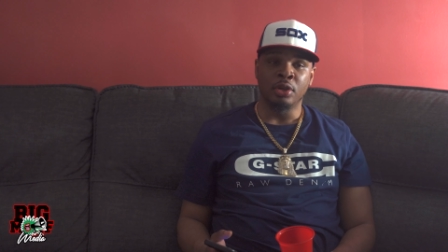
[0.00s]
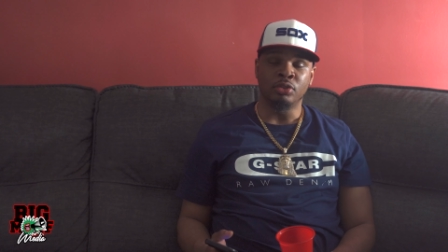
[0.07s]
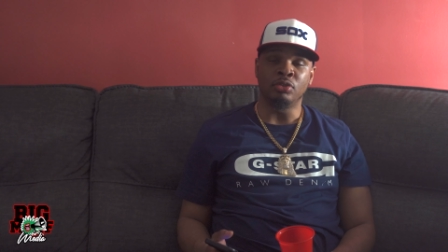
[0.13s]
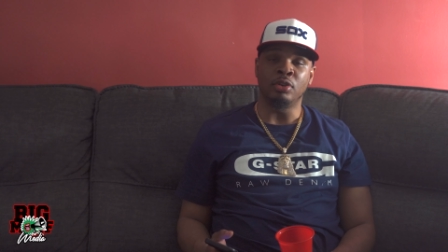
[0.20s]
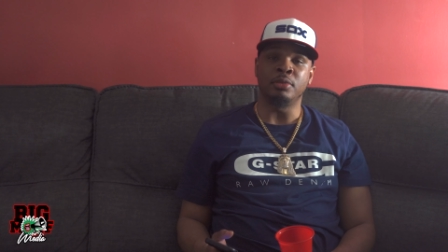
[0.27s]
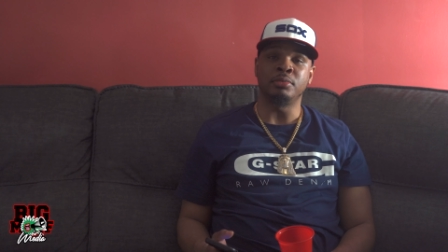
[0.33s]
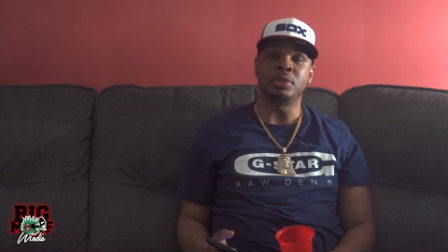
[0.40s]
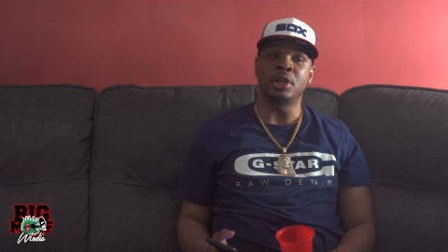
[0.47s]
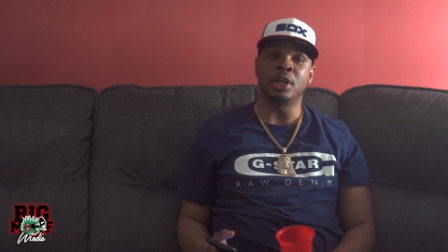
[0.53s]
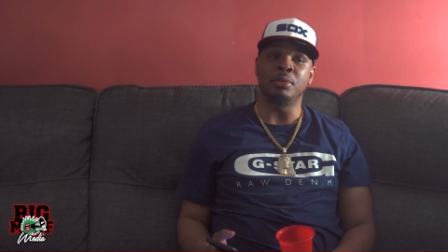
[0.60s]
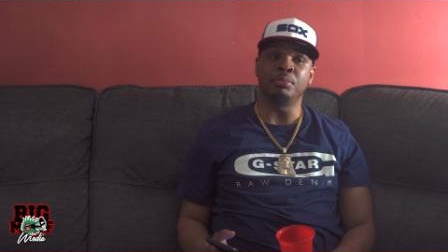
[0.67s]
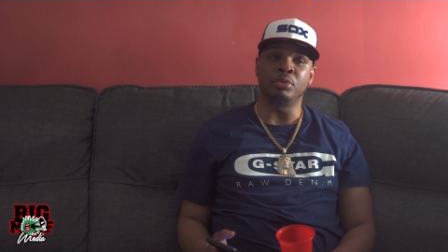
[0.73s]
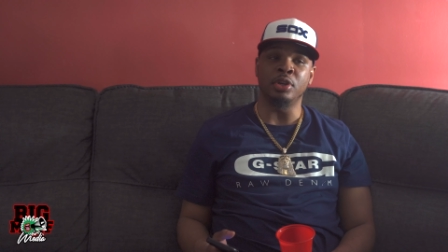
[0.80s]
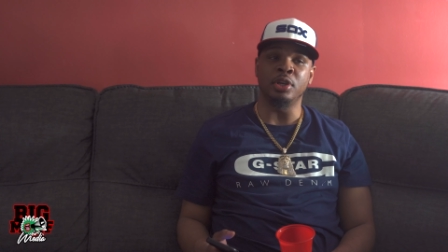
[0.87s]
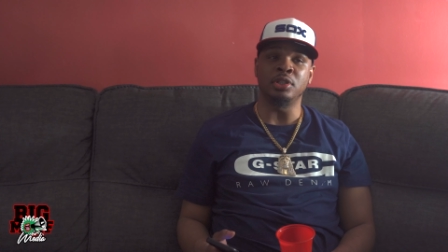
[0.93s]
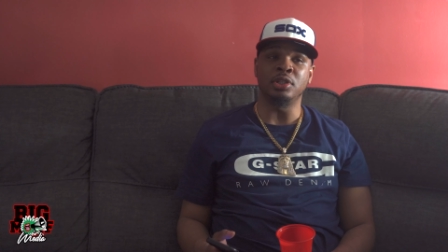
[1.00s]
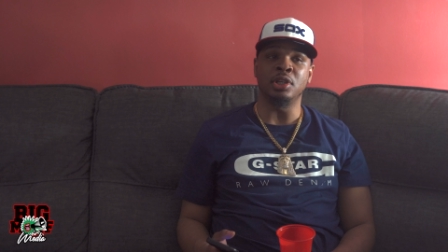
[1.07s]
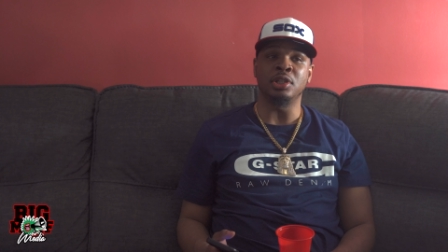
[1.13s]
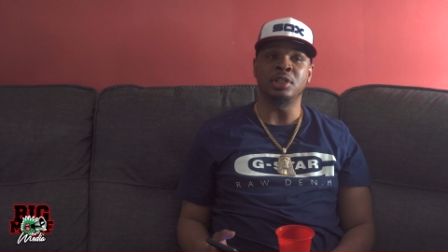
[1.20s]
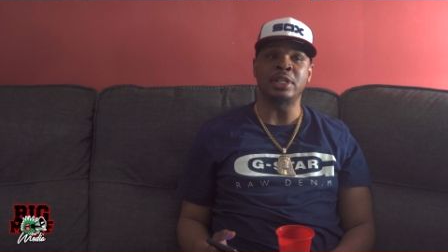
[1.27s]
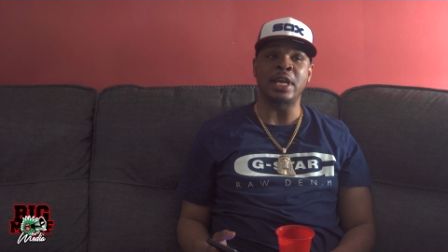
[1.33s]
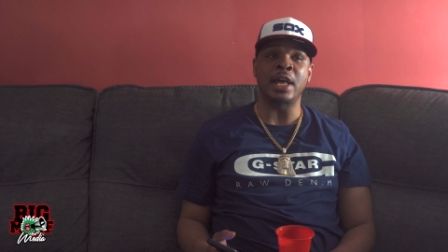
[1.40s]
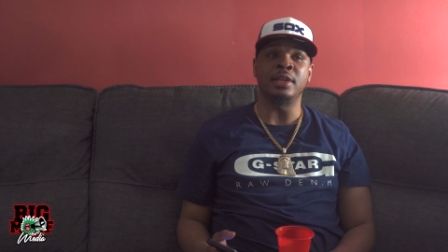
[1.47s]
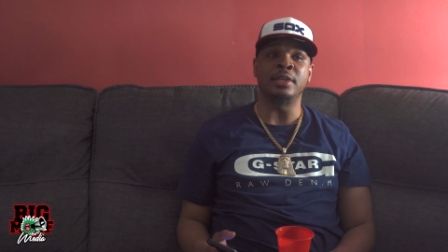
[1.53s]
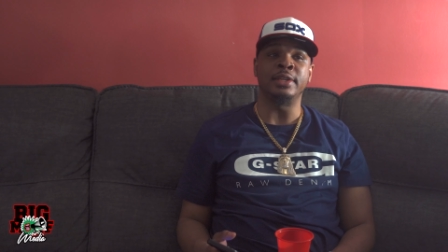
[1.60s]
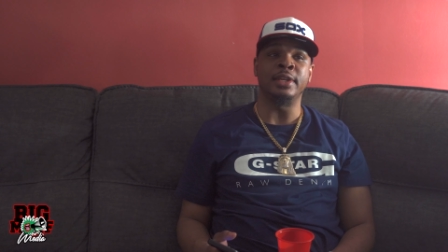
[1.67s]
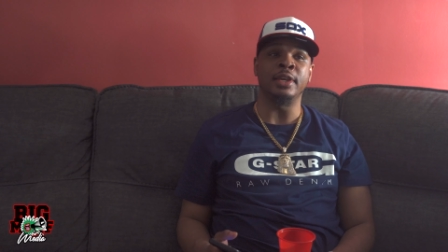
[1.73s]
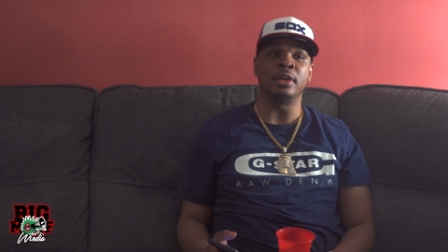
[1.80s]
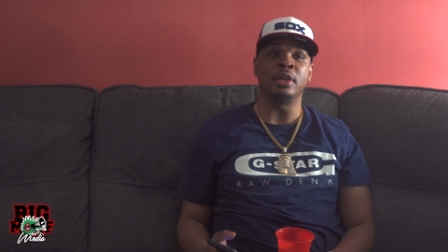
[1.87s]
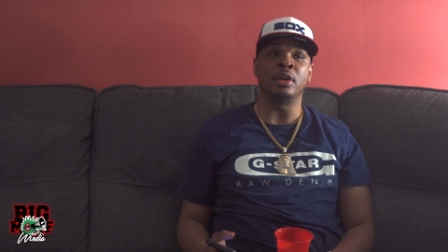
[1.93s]
you know what I'm saying? Breezy a solid
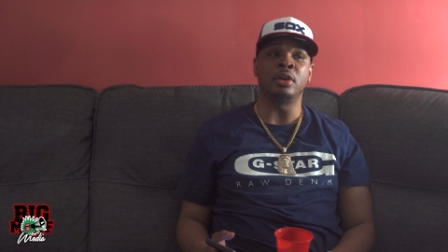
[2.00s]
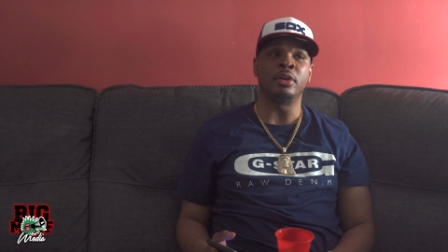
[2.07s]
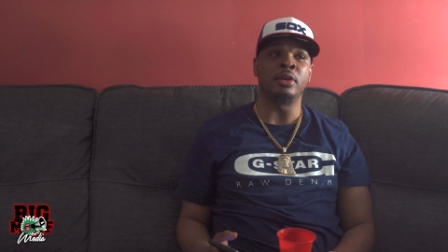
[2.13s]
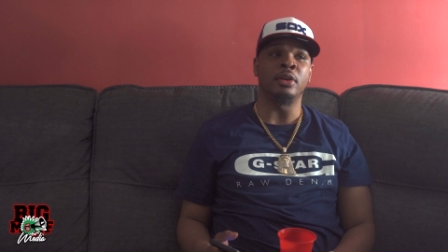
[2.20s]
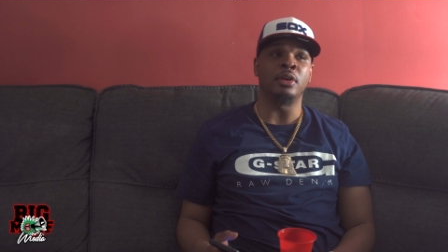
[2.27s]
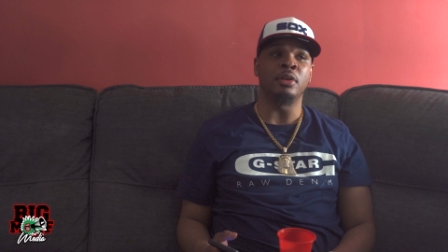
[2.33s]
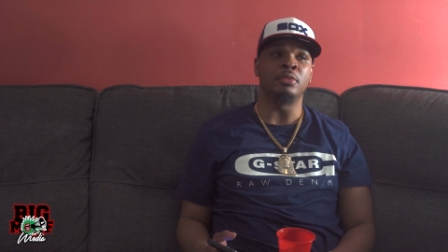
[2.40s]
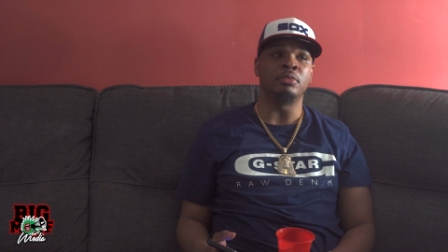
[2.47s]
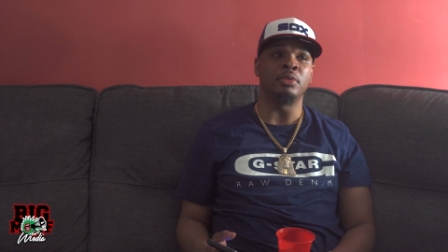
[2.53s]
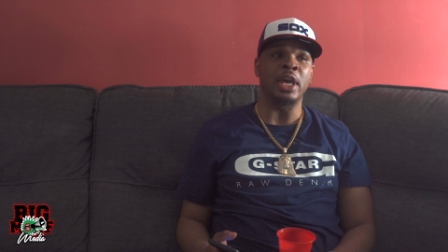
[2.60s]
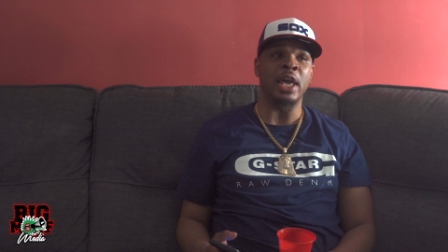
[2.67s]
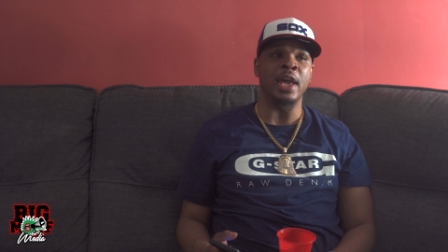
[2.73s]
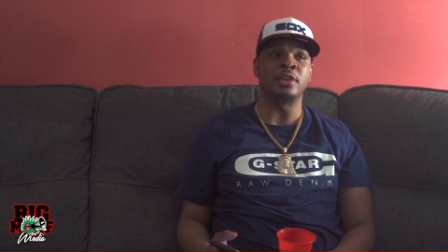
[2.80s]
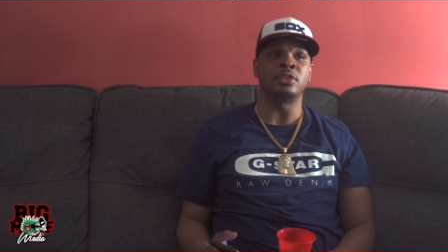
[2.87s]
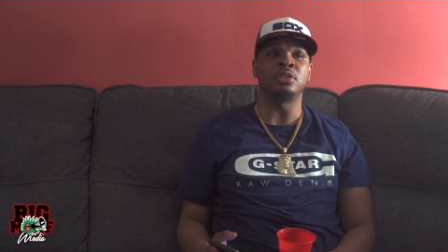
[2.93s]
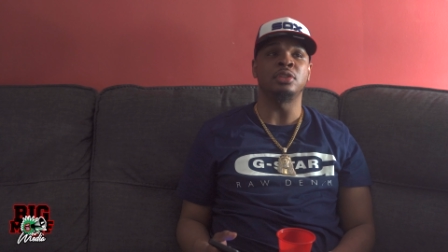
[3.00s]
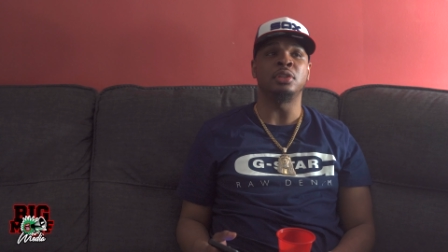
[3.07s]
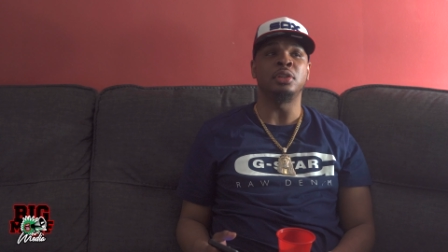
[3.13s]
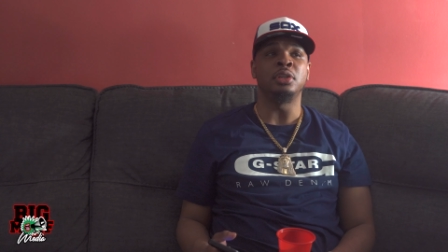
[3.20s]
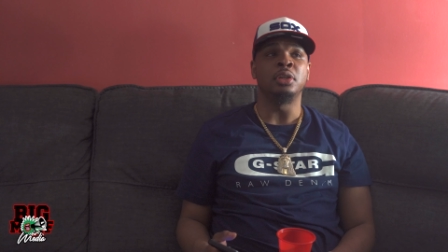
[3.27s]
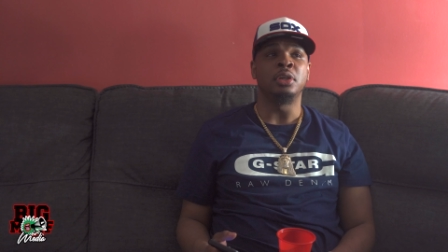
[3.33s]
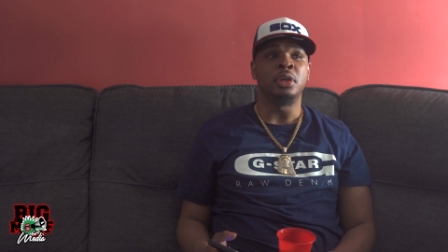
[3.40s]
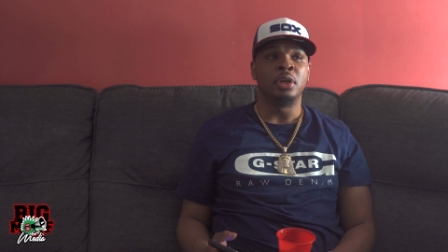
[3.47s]
nigga. Um, actually,